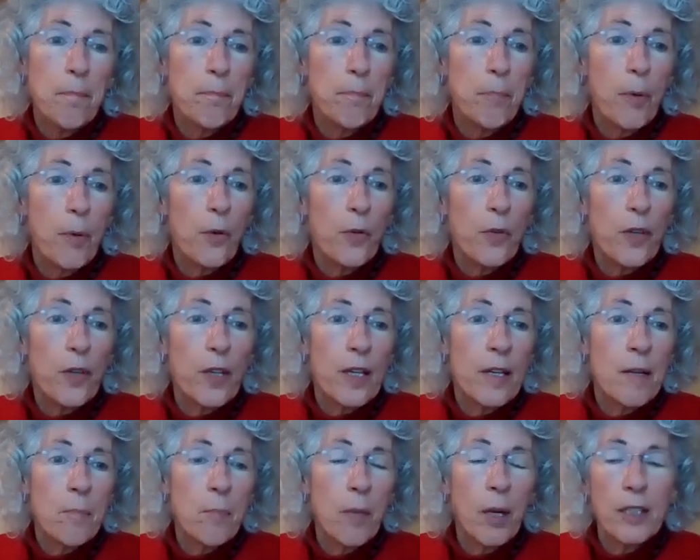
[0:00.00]
both
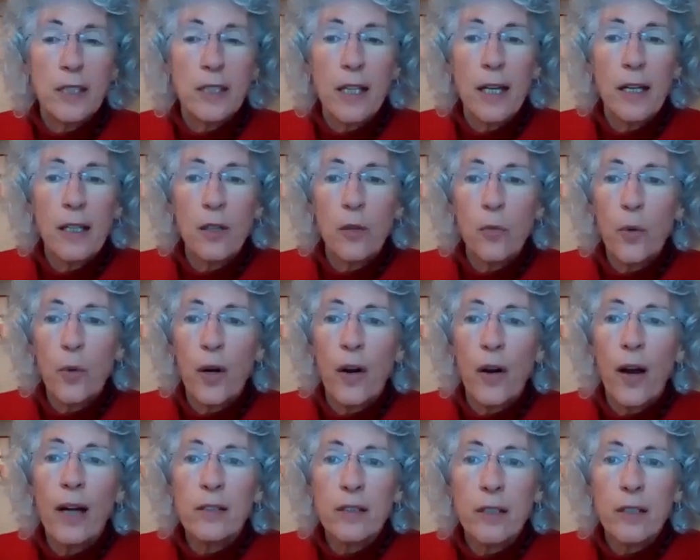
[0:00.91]
in Montana,
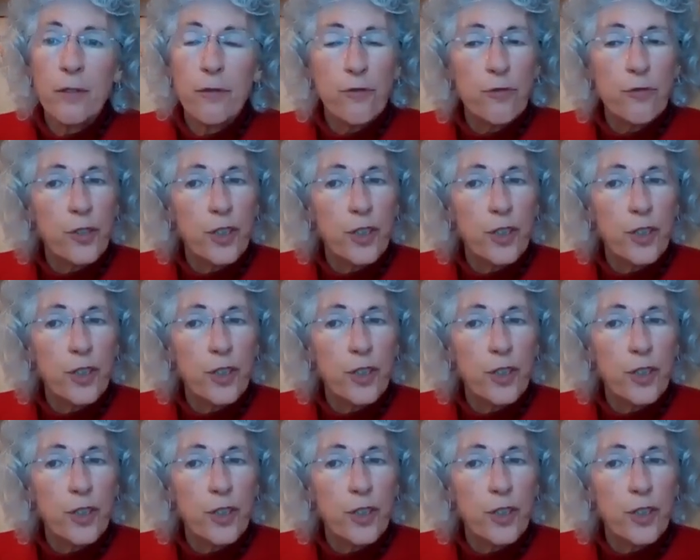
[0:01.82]
where I lived